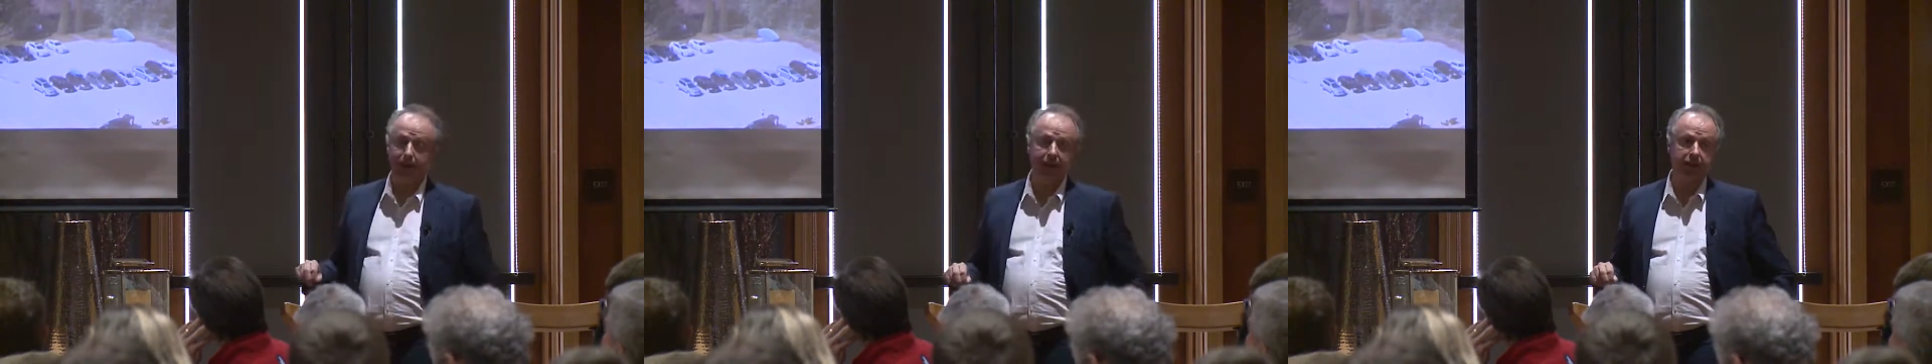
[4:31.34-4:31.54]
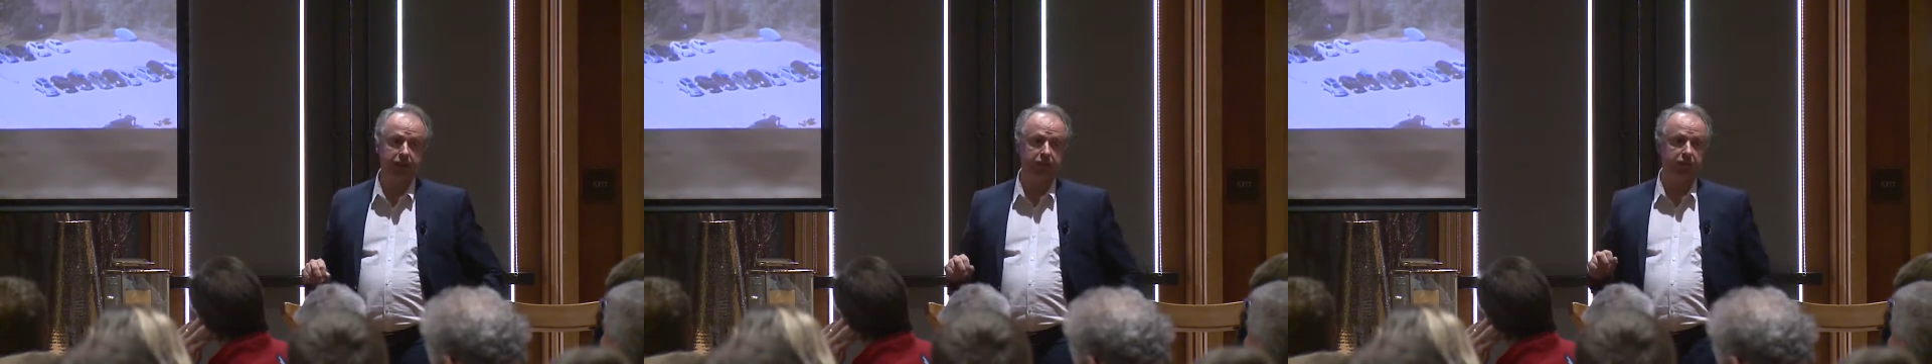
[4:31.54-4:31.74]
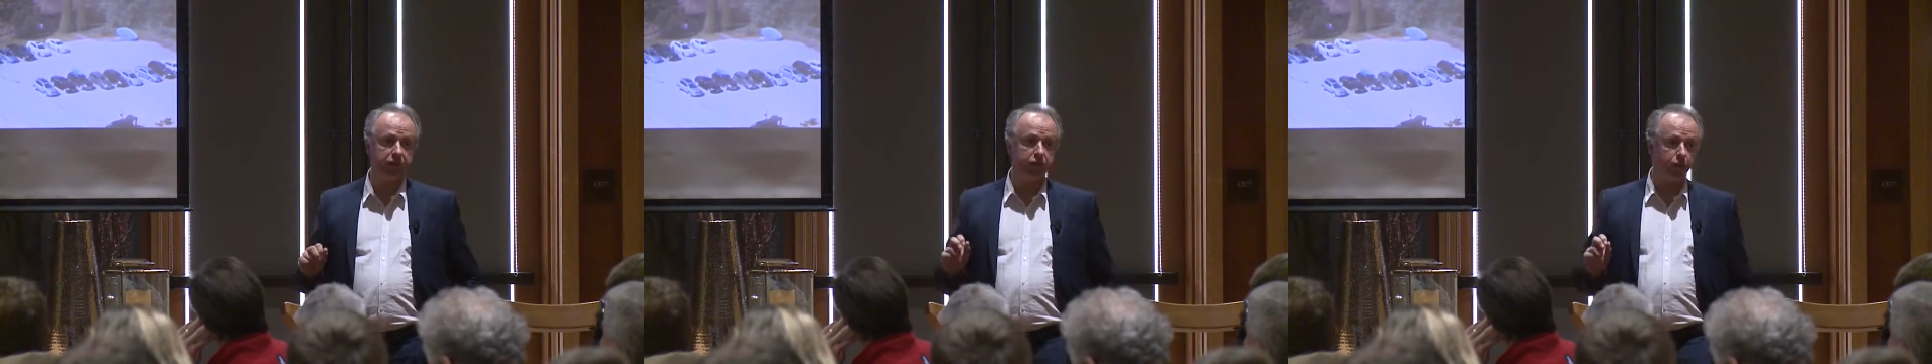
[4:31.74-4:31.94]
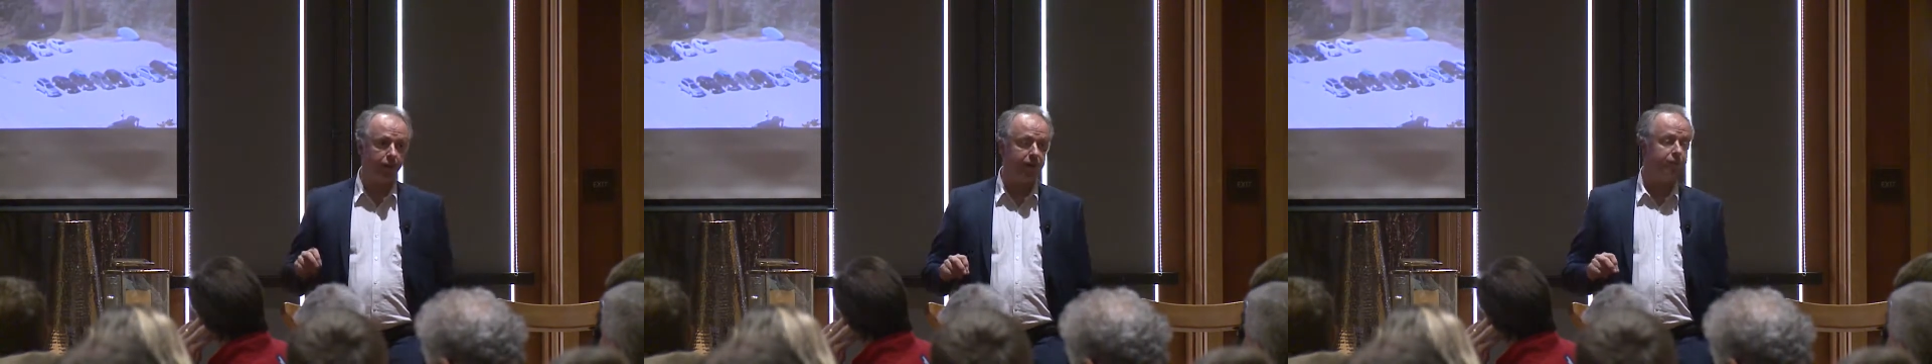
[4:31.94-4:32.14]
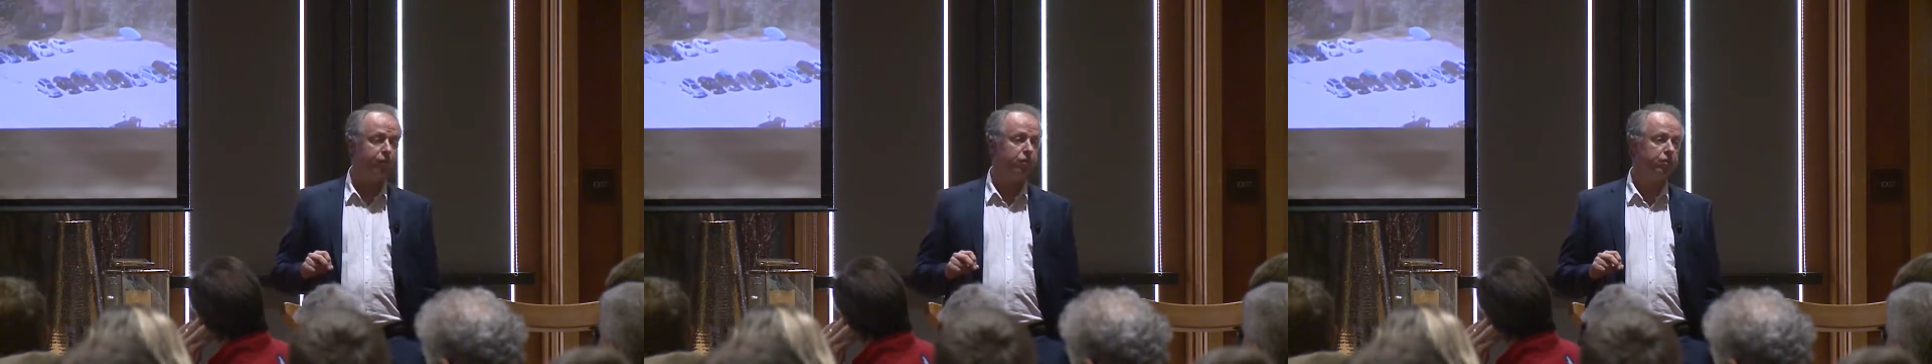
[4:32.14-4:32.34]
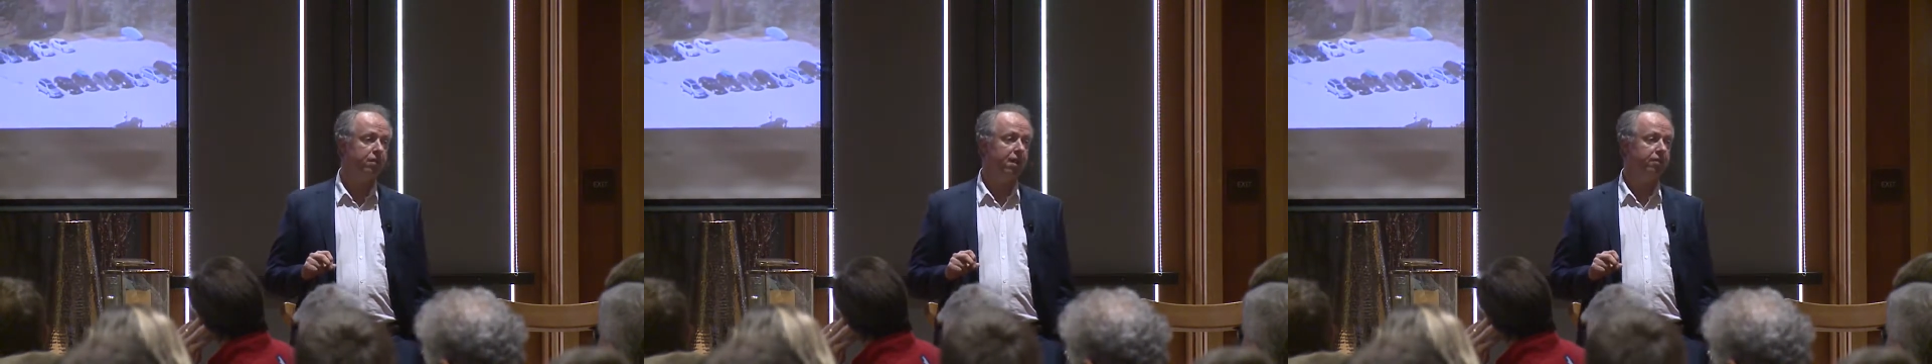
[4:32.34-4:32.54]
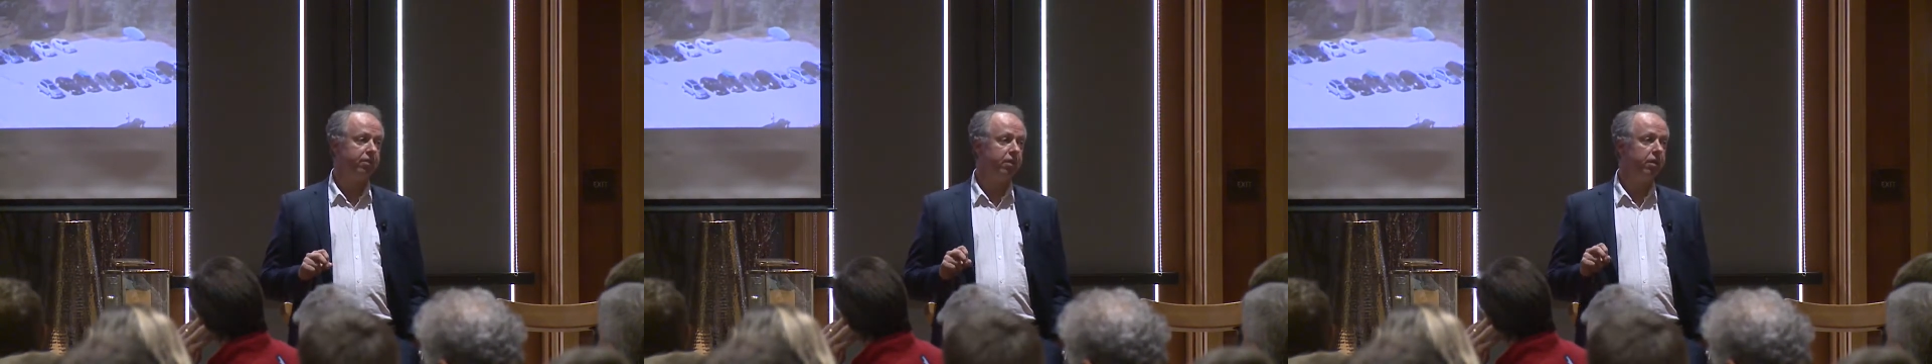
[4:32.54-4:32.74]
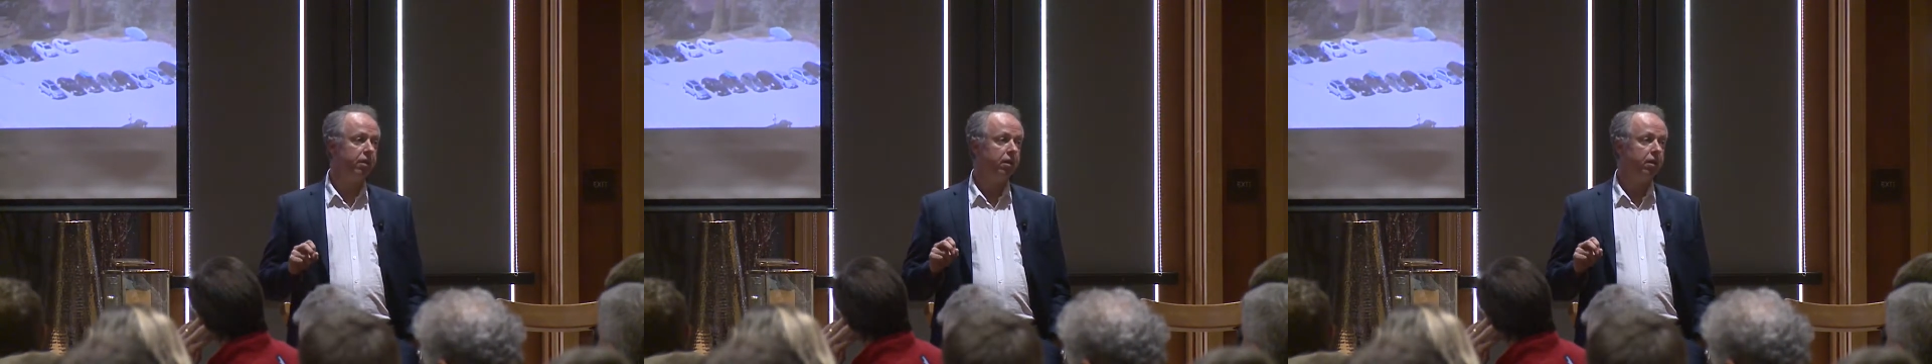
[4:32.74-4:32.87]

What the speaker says: plants 24/7